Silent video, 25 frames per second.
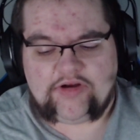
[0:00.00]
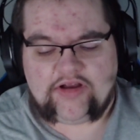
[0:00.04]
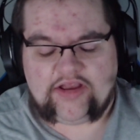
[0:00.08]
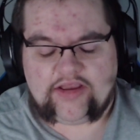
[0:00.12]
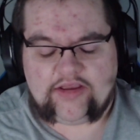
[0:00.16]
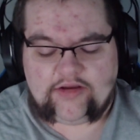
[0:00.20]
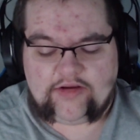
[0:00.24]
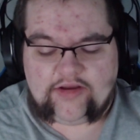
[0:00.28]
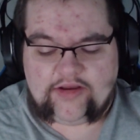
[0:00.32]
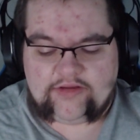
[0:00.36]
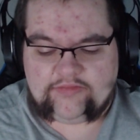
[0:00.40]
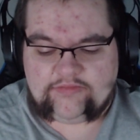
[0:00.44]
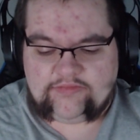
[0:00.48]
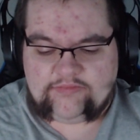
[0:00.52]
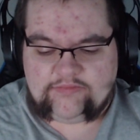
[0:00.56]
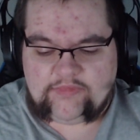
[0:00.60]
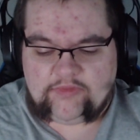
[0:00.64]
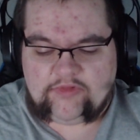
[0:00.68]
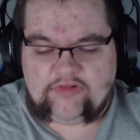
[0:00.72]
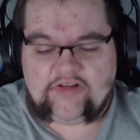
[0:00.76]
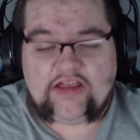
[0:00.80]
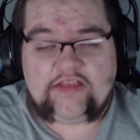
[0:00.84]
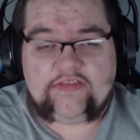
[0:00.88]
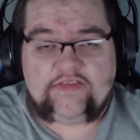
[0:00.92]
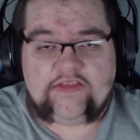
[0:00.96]

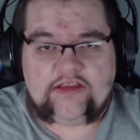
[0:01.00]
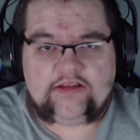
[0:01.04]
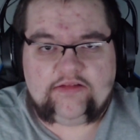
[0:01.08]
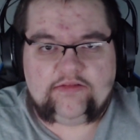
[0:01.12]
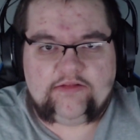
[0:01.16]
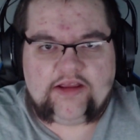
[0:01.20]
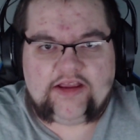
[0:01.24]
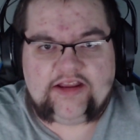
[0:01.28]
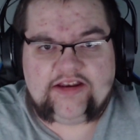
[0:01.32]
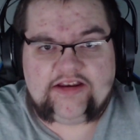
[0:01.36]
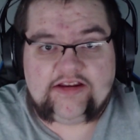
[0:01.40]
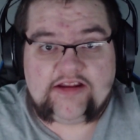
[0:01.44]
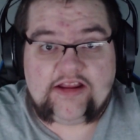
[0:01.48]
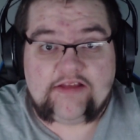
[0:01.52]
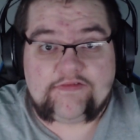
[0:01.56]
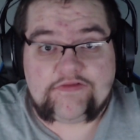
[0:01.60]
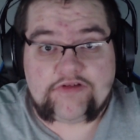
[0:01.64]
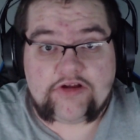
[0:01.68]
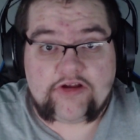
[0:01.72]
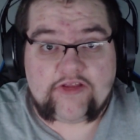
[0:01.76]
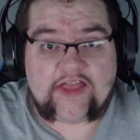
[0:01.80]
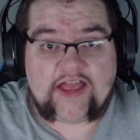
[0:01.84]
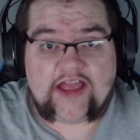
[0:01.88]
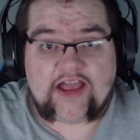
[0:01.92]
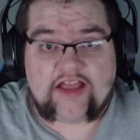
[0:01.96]
I'm glad that I didn't
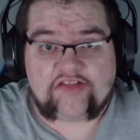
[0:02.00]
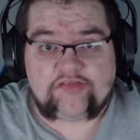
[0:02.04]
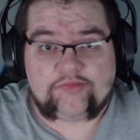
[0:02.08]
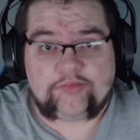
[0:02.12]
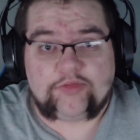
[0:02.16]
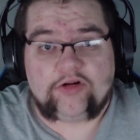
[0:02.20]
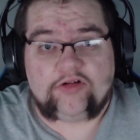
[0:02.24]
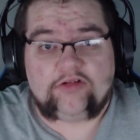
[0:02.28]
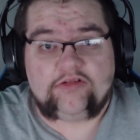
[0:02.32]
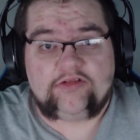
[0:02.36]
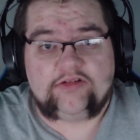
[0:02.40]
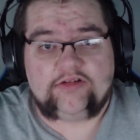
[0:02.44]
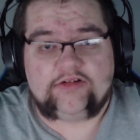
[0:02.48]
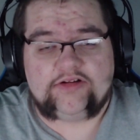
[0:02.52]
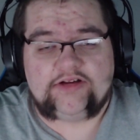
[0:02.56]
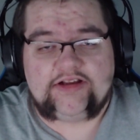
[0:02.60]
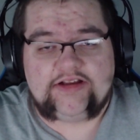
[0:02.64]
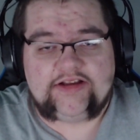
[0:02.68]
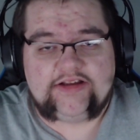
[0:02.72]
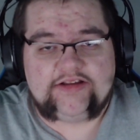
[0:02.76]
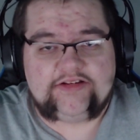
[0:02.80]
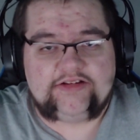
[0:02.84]
have to go to the hospital.